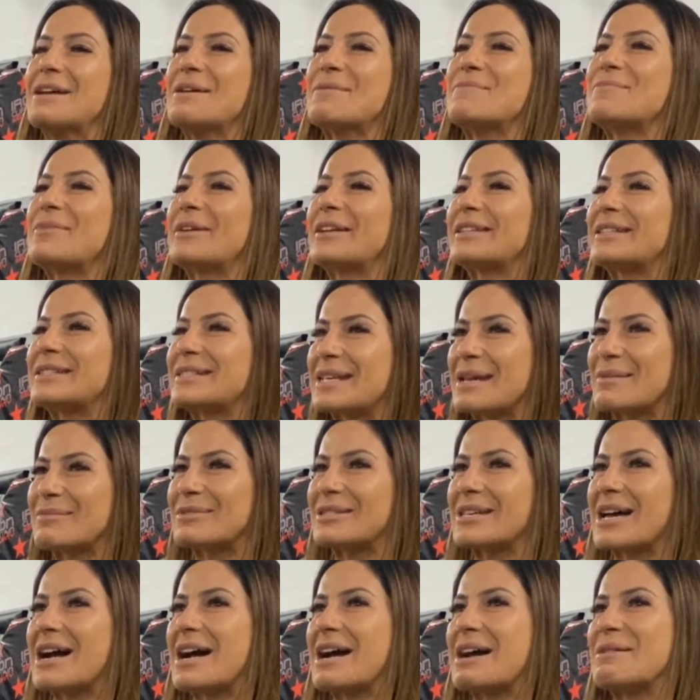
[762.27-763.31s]
but at the same
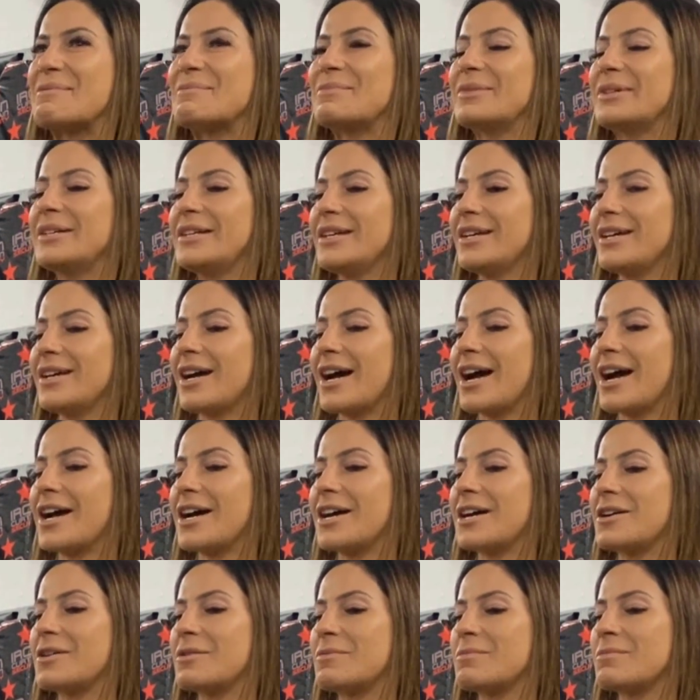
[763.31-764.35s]
time,
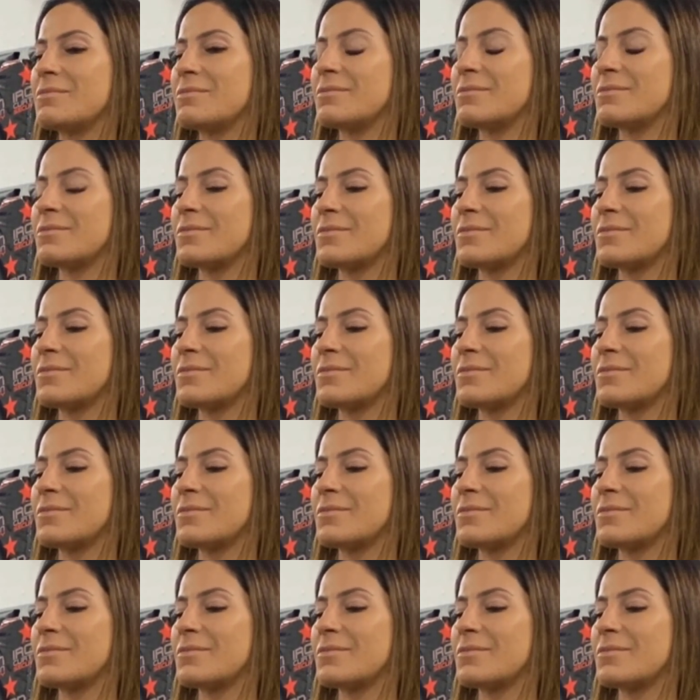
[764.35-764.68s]
um,